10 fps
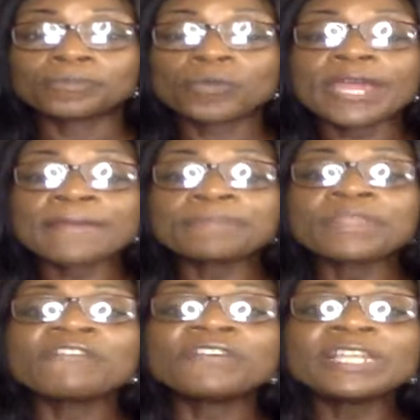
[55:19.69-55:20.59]
Right?
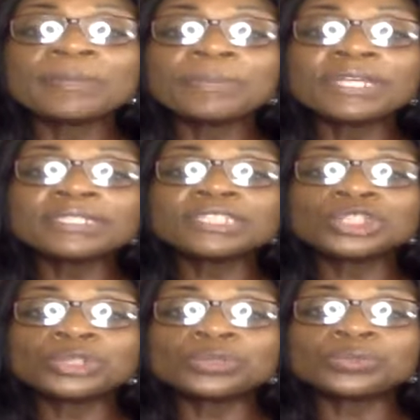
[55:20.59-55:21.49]
Philippians
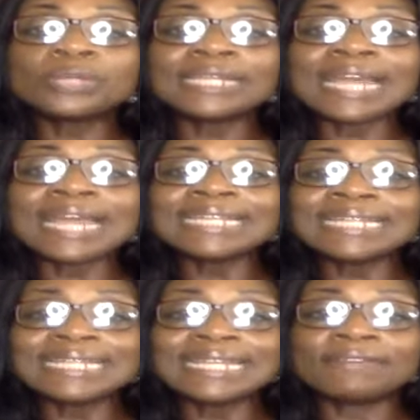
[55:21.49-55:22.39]
2 9
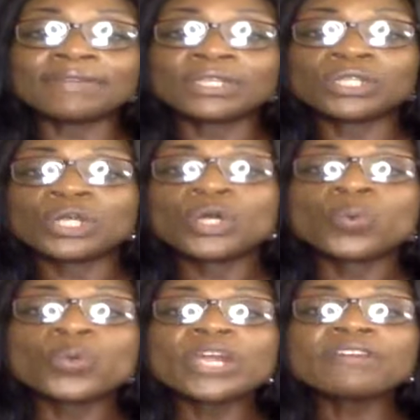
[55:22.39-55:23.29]
and 11.
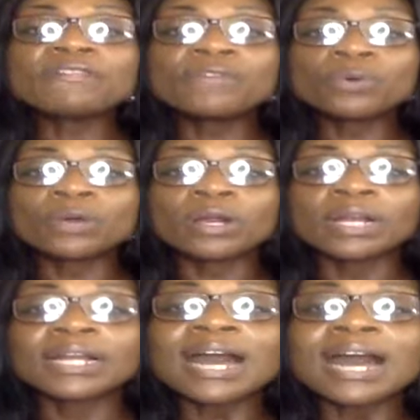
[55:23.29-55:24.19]

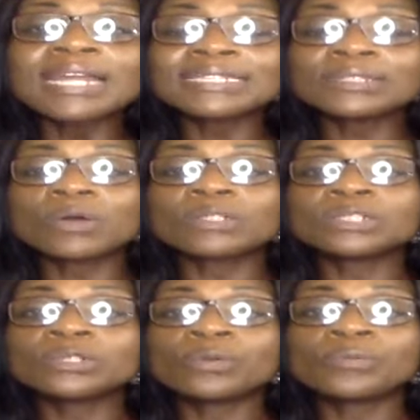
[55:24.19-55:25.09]
Wherefore, God has
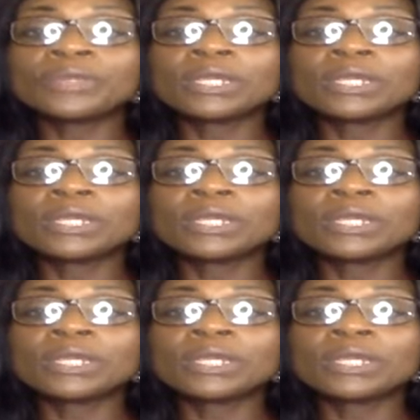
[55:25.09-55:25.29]
also,